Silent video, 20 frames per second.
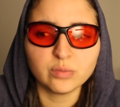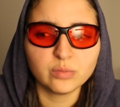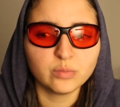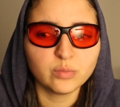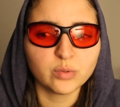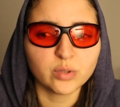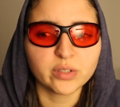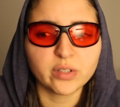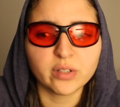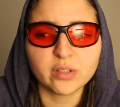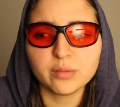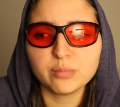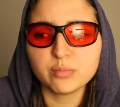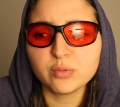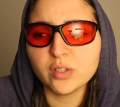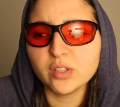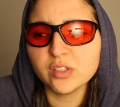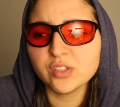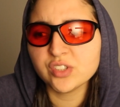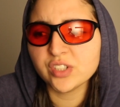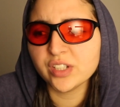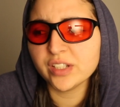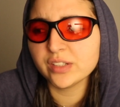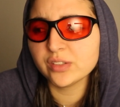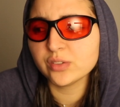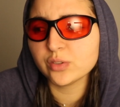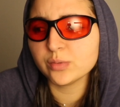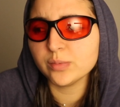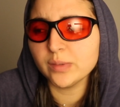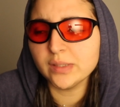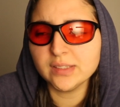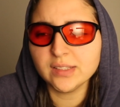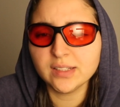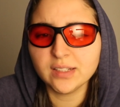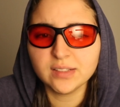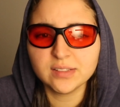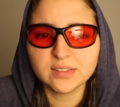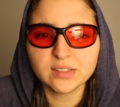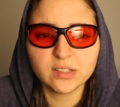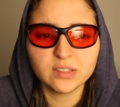work on a project or
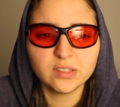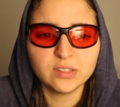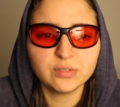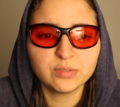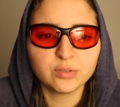basically study